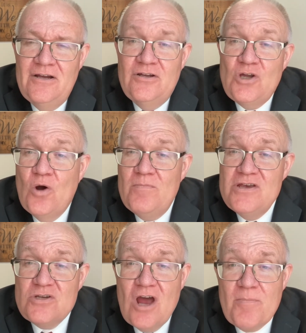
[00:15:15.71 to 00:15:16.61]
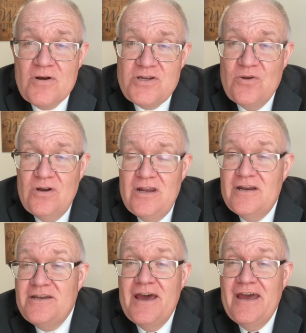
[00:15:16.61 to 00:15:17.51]
Don't miss an opportunity
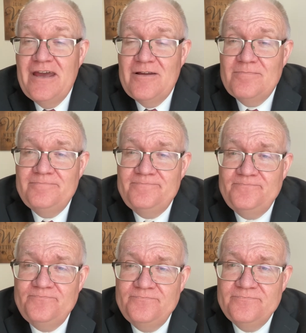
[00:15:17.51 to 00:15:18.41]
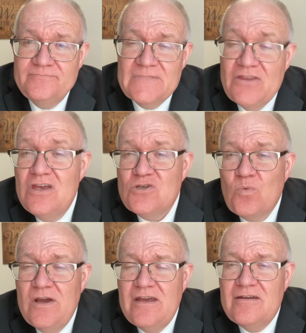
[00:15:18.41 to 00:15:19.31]
today and this
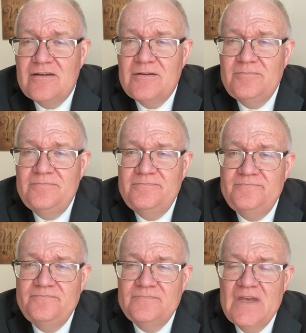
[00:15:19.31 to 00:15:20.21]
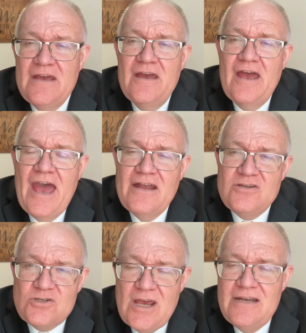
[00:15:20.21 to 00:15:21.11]
week. And
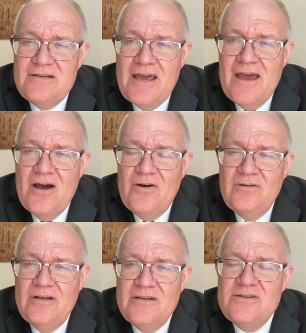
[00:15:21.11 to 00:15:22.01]
sit down